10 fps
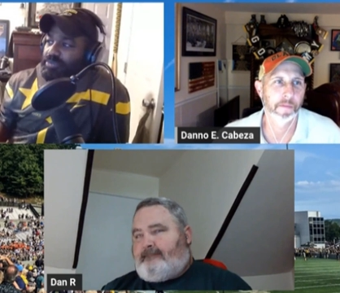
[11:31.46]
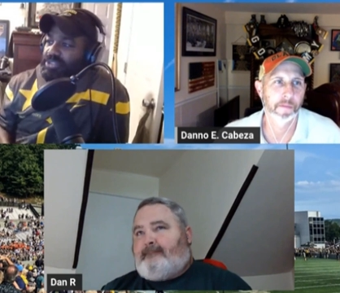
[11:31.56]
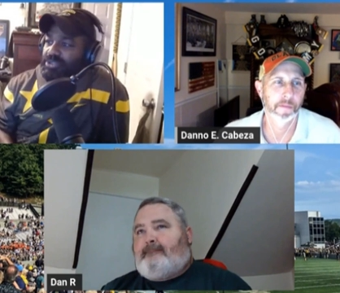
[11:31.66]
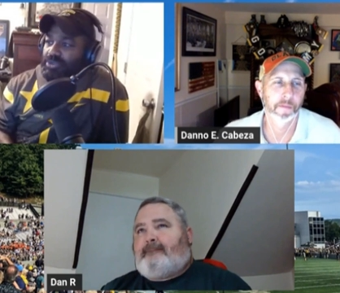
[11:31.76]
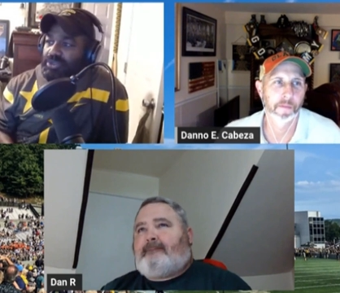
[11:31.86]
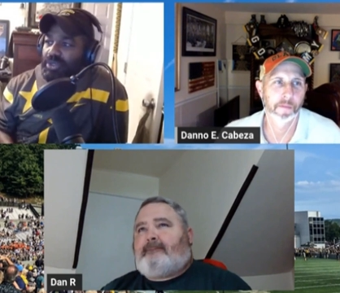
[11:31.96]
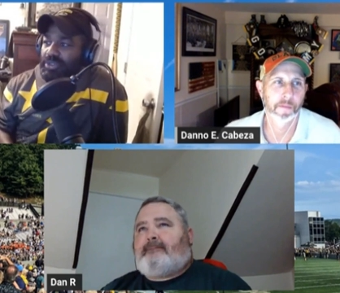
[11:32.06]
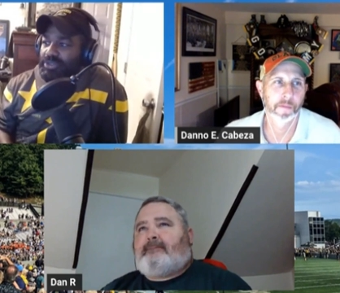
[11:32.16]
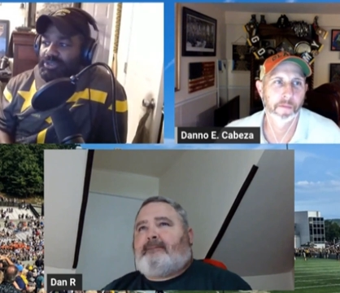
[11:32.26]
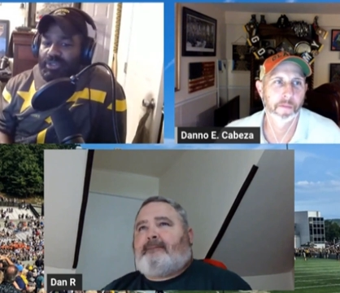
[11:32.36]
Speaker 1: potential
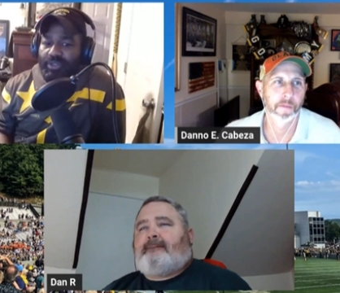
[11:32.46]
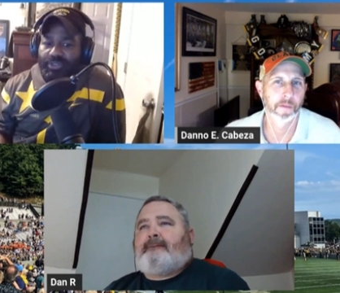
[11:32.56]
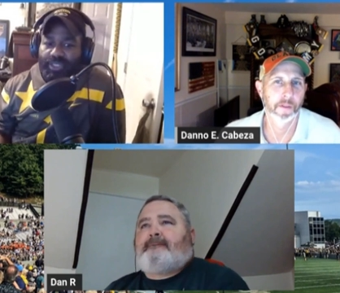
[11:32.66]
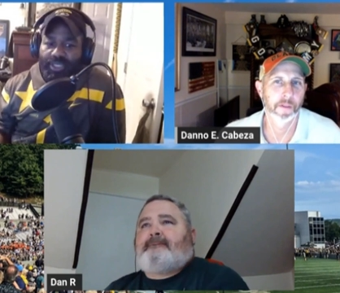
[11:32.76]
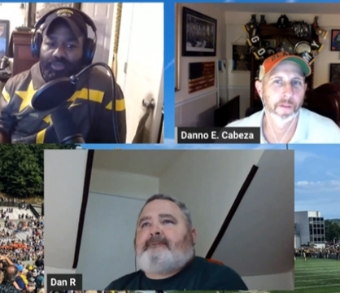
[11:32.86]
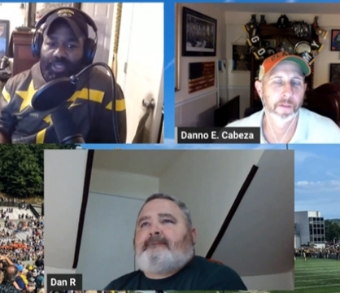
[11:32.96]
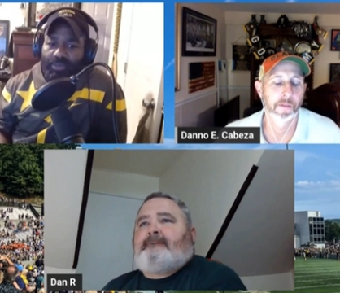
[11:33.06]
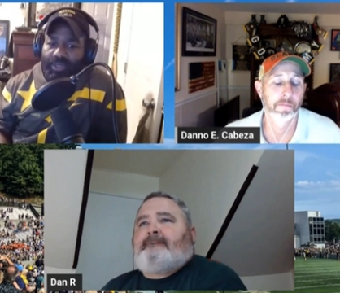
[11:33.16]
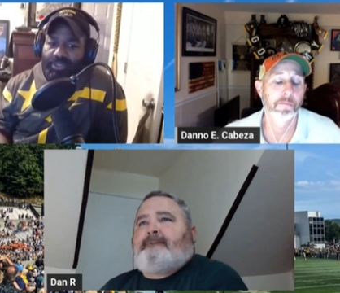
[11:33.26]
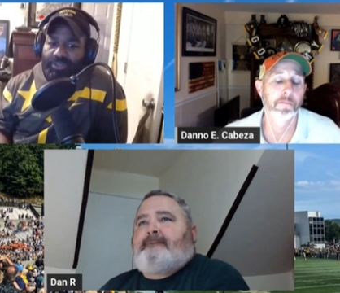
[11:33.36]
starters on their team.
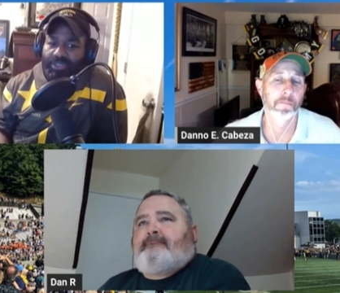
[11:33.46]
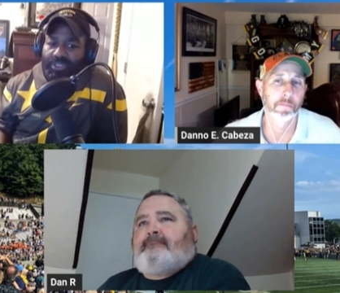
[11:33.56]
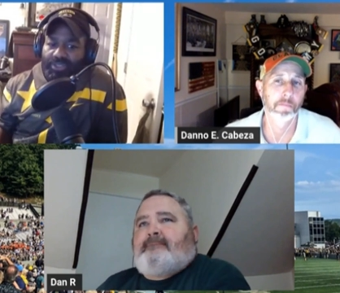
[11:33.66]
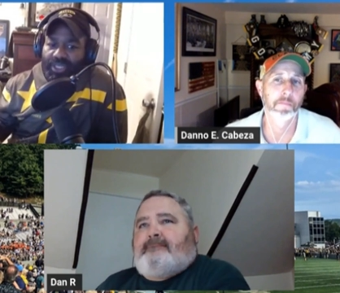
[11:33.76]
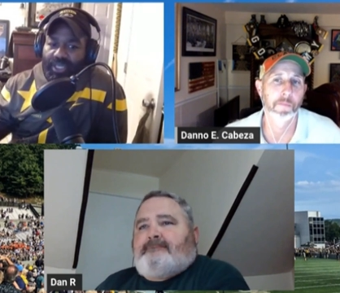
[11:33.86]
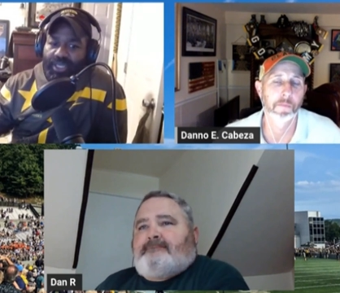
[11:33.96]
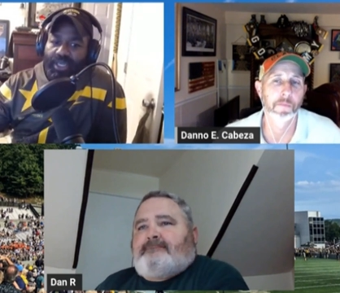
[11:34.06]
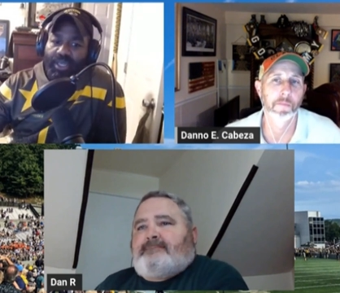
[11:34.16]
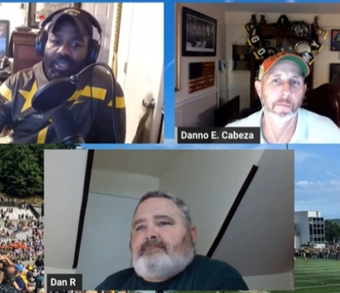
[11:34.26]
That'll be interesting to see.